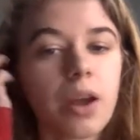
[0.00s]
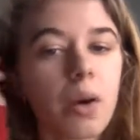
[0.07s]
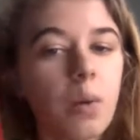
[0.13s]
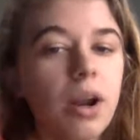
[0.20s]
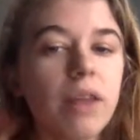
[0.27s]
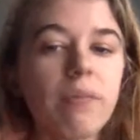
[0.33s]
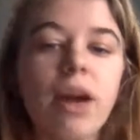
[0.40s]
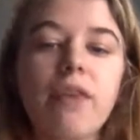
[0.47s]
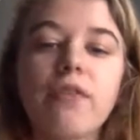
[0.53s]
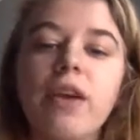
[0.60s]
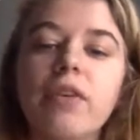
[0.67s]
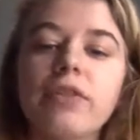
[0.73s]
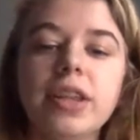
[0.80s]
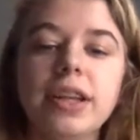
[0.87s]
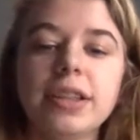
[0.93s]
One of my
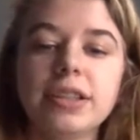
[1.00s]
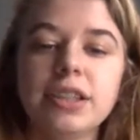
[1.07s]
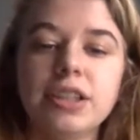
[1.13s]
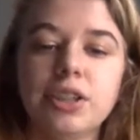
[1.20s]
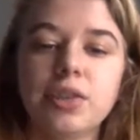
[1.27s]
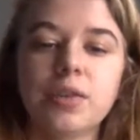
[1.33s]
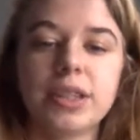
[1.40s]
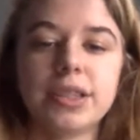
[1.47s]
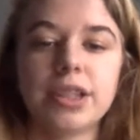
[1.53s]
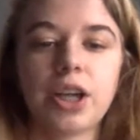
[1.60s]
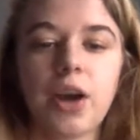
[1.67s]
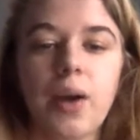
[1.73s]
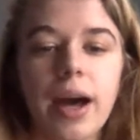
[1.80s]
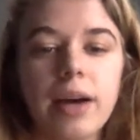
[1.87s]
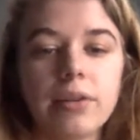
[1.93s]
favorite things to do is to go
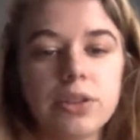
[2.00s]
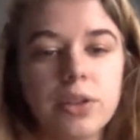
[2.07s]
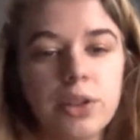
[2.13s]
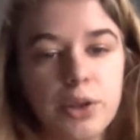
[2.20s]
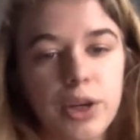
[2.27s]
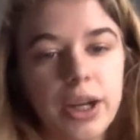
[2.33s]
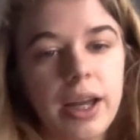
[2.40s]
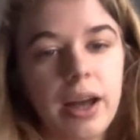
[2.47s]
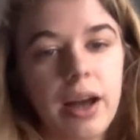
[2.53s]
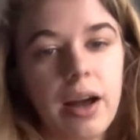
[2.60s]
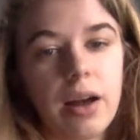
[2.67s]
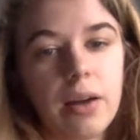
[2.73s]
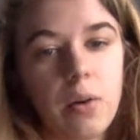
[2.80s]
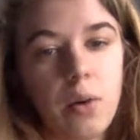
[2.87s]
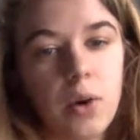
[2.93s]
out to a creek
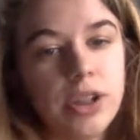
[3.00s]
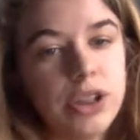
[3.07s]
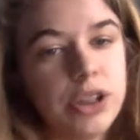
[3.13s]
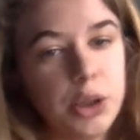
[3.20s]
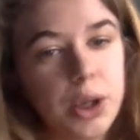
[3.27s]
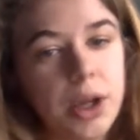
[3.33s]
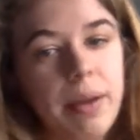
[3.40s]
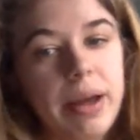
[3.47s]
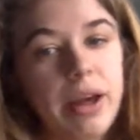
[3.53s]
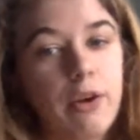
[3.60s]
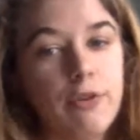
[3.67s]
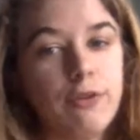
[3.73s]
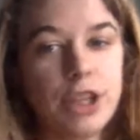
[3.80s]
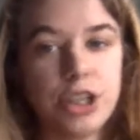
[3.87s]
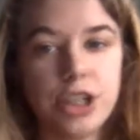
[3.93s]
or a stream and go
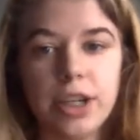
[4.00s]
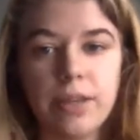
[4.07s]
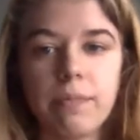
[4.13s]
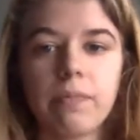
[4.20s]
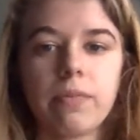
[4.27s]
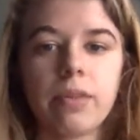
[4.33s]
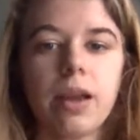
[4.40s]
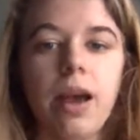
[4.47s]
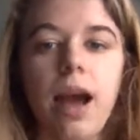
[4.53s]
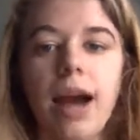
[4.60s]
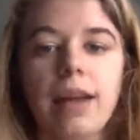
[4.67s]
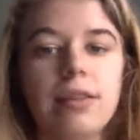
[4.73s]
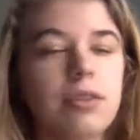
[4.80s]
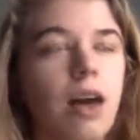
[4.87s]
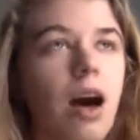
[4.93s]
fishing. I
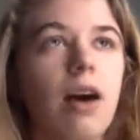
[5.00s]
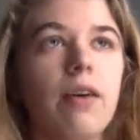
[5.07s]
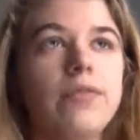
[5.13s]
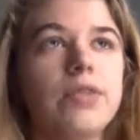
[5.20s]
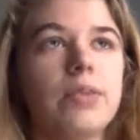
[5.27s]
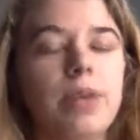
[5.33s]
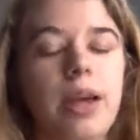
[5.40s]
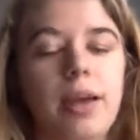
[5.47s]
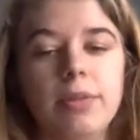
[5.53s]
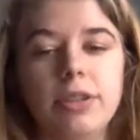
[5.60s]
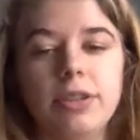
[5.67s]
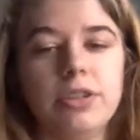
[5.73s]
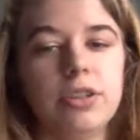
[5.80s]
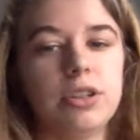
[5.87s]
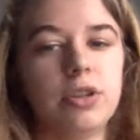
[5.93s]
love to be able to
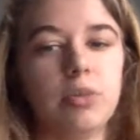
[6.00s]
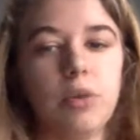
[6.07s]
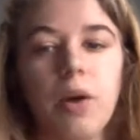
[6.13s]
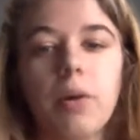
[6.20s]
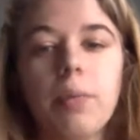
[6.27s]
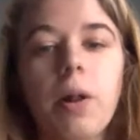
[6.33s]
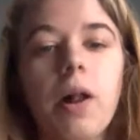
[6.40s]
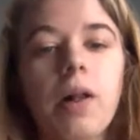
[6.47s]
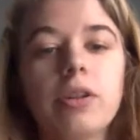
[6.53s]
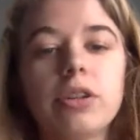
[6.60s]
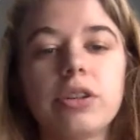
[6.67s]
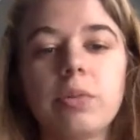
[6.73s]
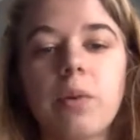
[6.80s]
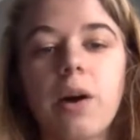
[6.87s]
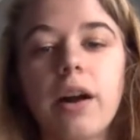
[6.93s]
just throw a pole into
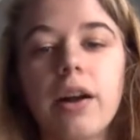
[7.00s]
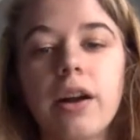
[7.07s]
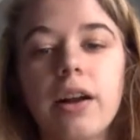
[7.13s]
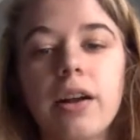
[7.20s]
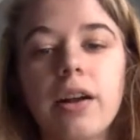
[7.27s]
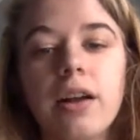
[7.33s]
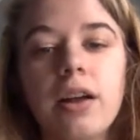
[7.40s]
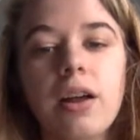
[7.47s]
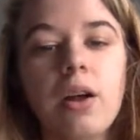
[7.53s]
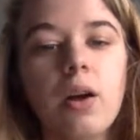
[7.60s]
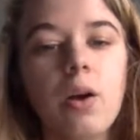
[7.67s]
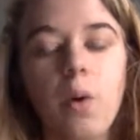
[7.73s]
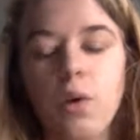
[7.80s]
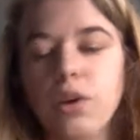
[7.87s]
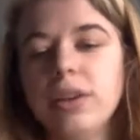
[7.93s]
the water
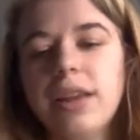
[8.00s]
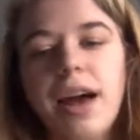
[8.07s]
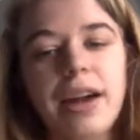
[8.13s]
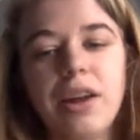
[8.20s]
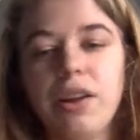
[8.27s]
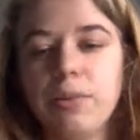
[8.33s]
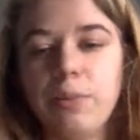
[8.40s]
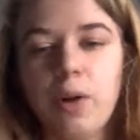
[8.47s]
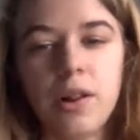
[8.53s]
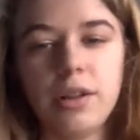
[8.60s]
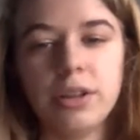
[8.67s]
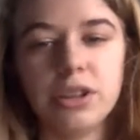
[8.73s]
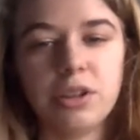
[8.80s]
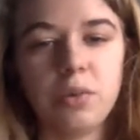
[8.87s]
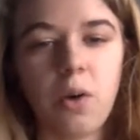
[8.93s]
or the line on the pole
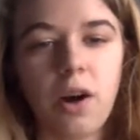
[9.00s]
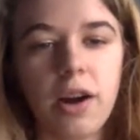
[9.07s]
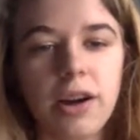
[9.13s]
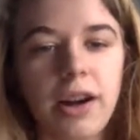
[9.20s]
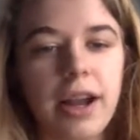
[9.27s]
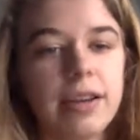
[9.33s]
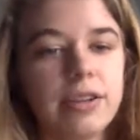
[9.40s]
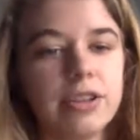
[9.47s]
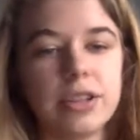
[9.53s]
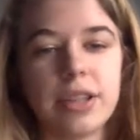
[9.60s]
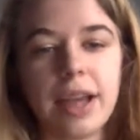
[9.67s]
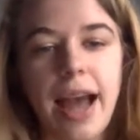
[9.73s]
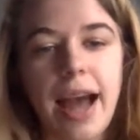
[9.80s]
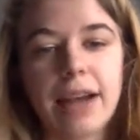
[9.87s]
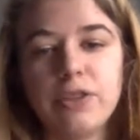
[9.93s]
into the water and just
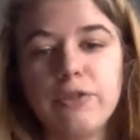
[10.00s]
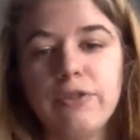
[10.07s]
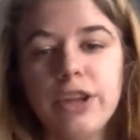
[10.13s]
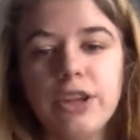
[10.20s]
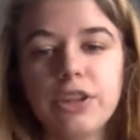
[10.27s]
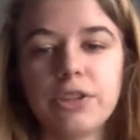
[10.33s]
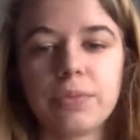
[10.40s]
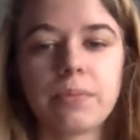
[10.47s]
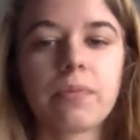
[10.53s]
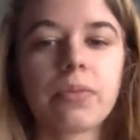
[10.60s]
catch a fish.